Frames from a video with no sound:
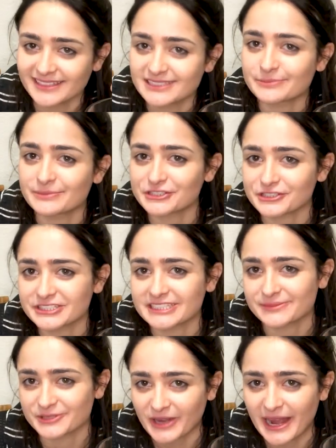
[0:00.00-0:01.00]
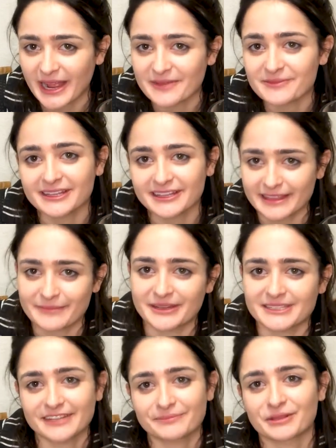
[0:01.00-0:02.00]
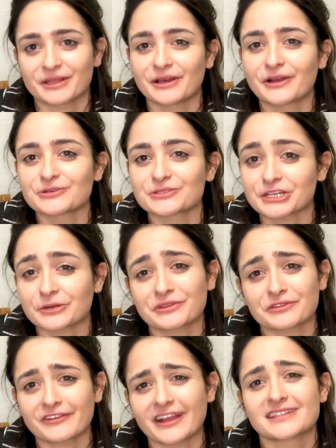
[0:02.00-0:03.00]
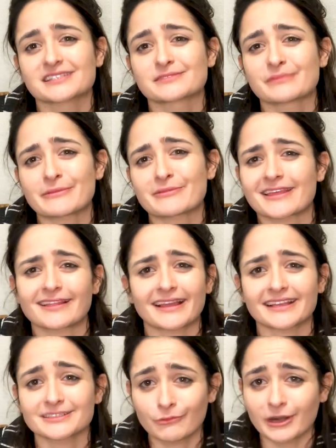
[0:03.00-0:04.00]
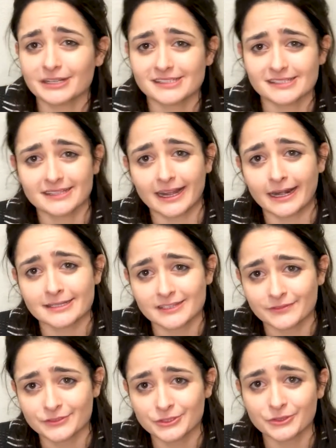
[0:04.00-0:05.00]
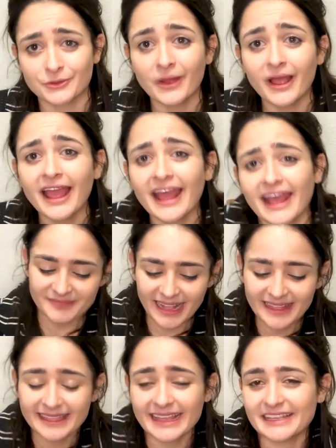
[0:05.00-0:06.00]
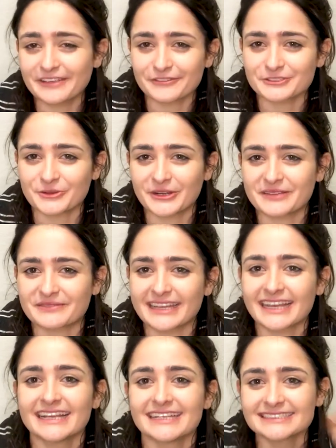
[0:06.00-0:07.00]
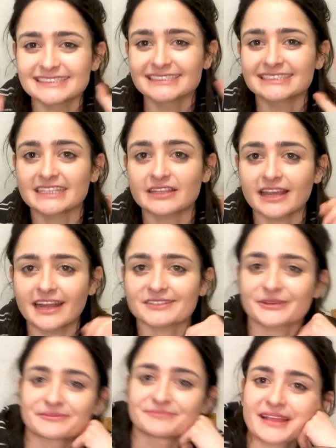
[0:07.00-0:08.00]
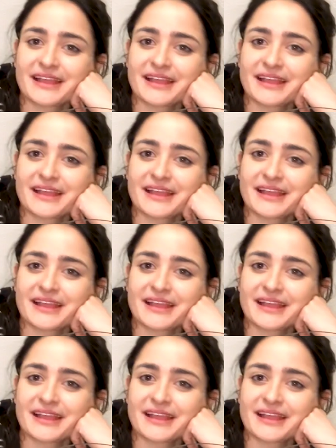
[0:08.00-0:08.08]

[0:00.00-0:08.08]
this, be sure to subscribe, click that button down below, share it with your friends. Maybe they like to watch this kind of stuff too. Thank you for joining me. See you in the next one.